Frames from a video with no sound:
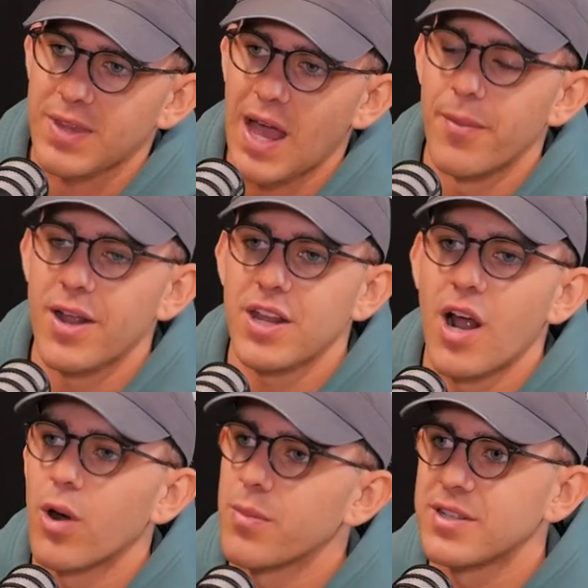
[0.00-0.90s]
coming in, you
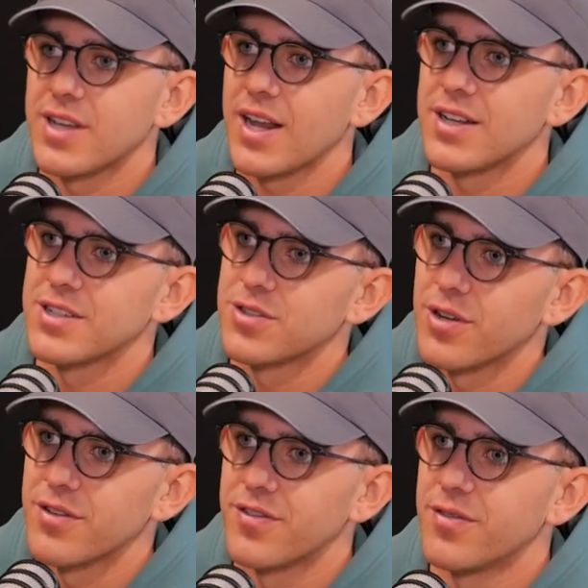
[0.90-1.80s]
don't want to be seen to
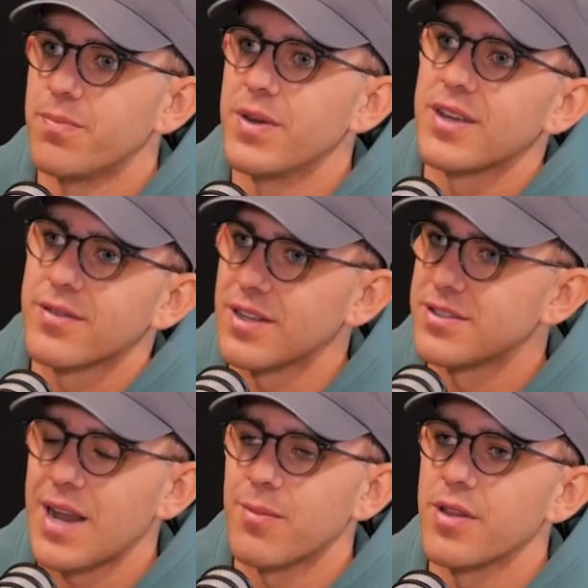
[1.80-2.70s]
sort of be
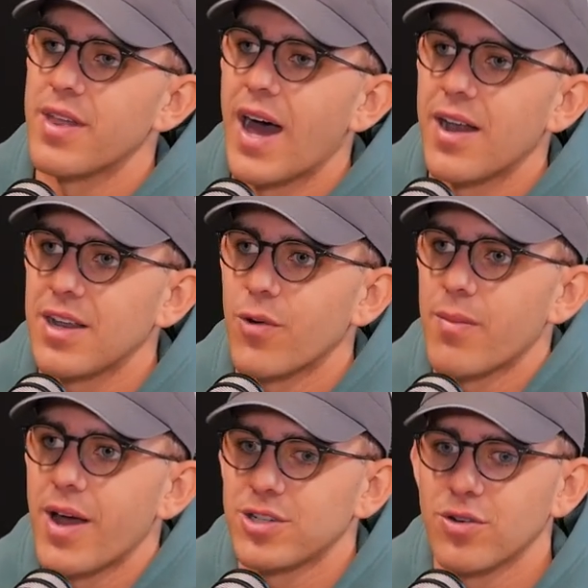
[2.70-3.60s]
content with that, and you want
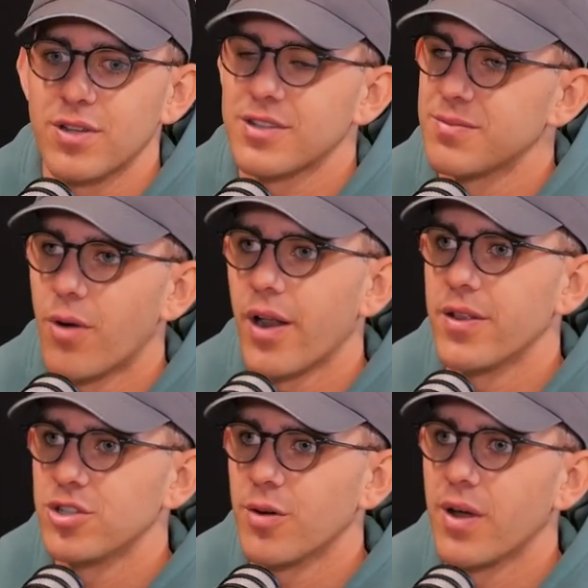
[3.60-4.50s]
to make sure there's mind on
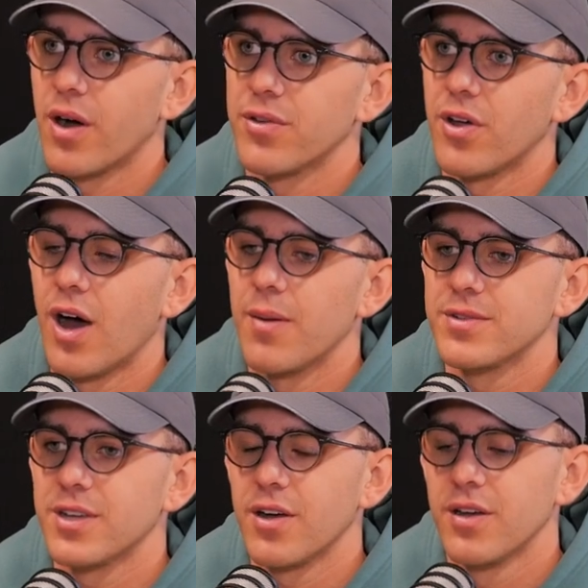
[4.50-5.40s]
the job the whole time.
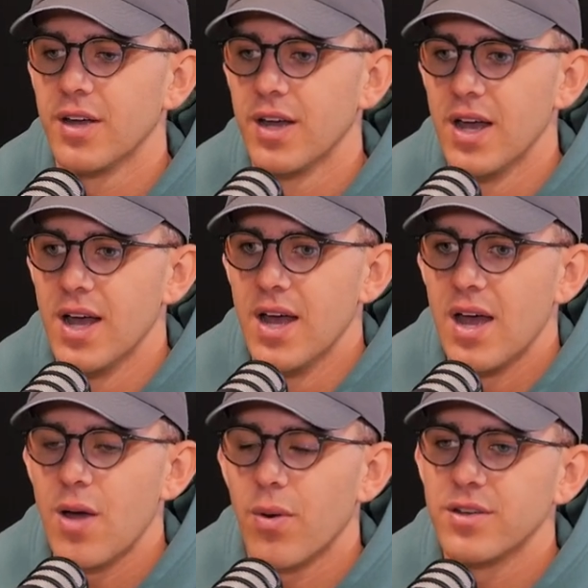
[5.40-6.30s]
So
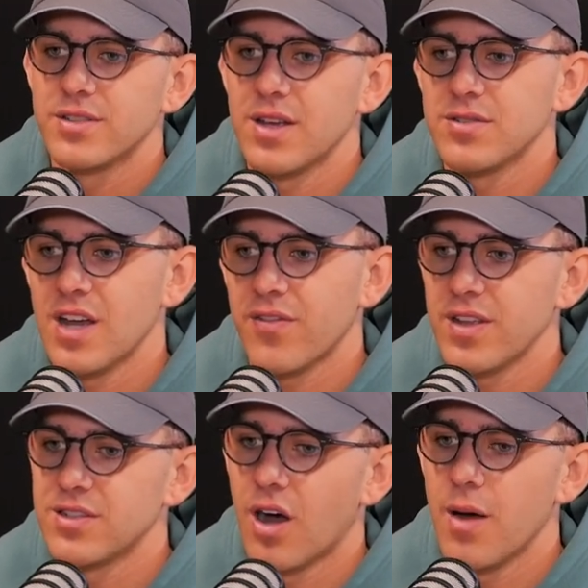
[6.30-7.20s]
there was
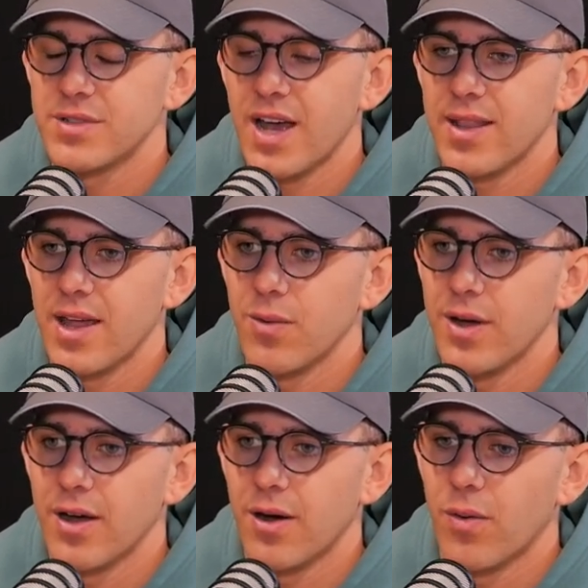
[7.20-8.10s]
definitely times out there
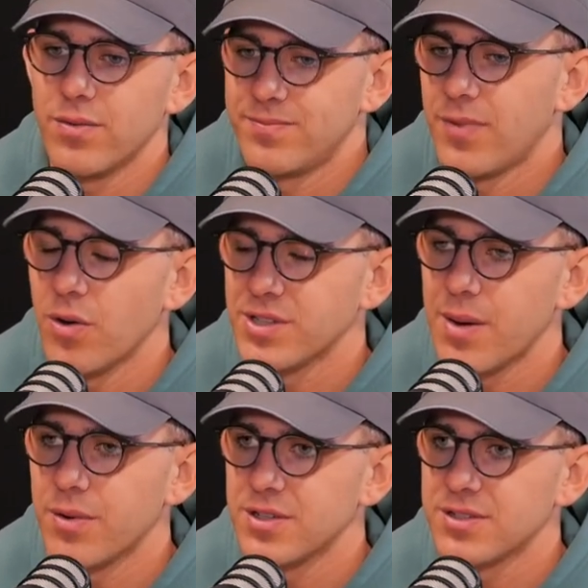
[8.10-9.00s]
where I was
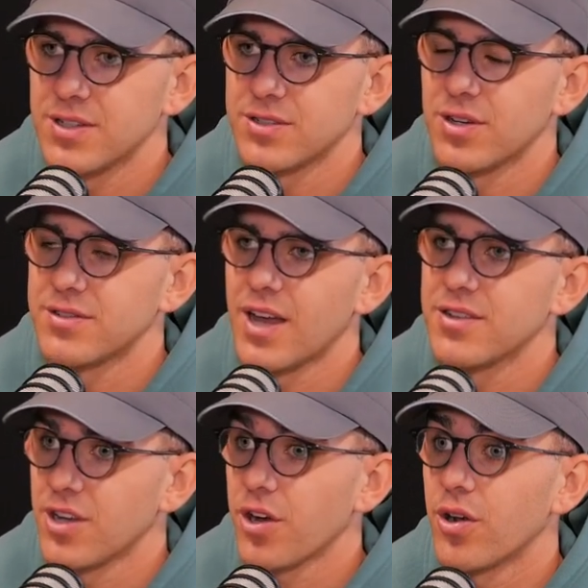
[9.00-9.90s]
able just to sort of
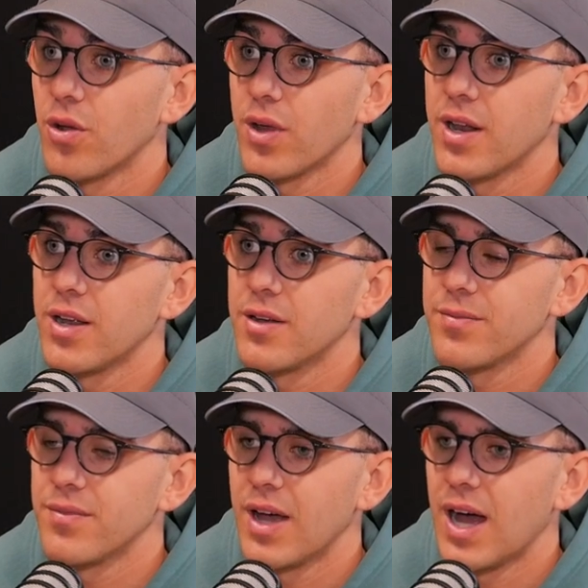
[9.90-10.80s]
soak it all in
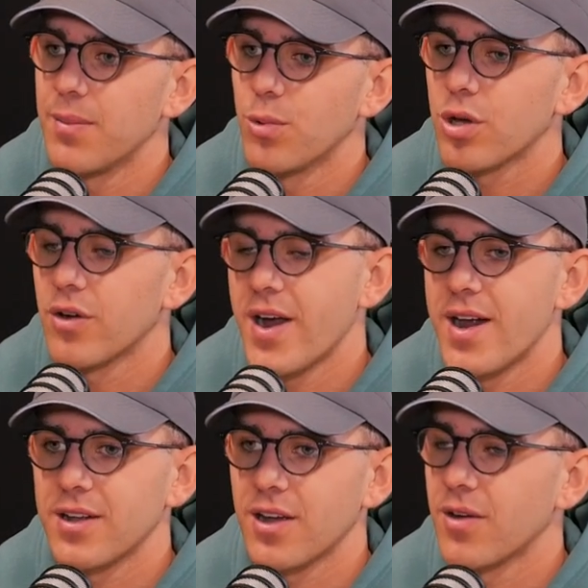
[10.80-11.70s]
and look
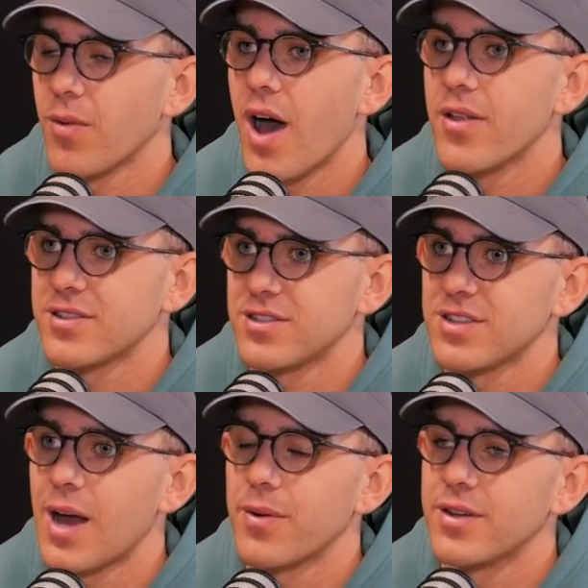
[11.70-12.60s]
around and go, wow, that's
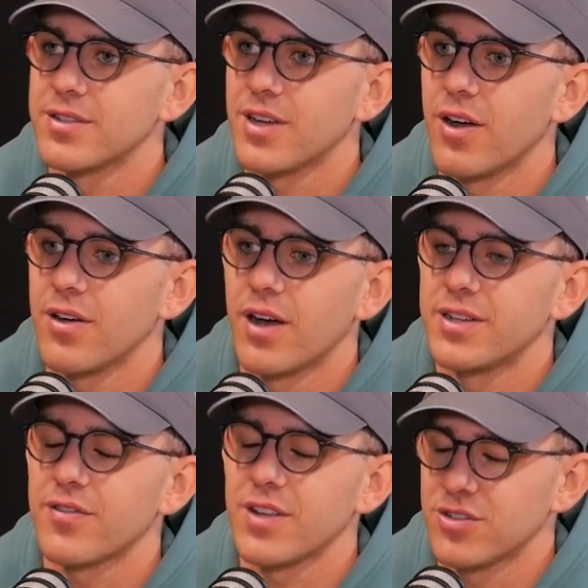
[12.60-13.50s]
just happened. So I
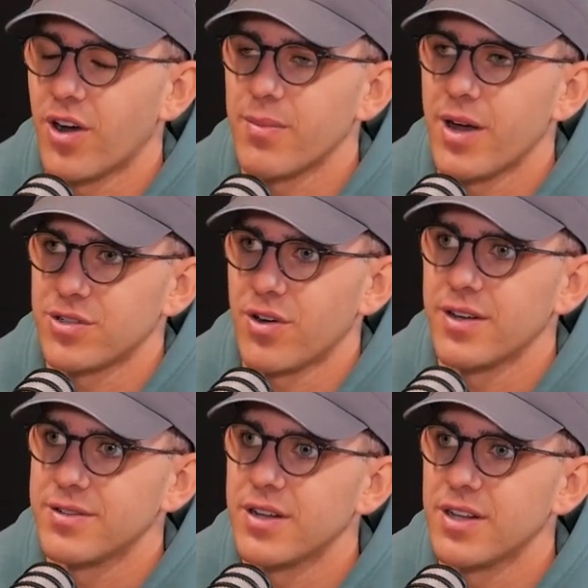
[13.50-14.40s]
definitely try to make
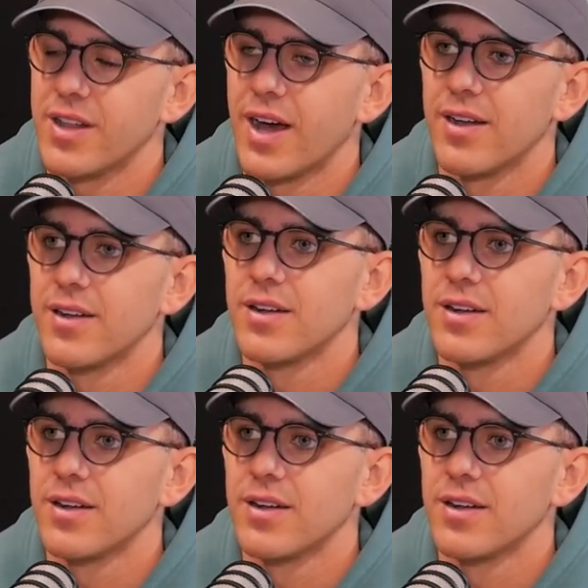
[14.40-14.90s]
sure I did that.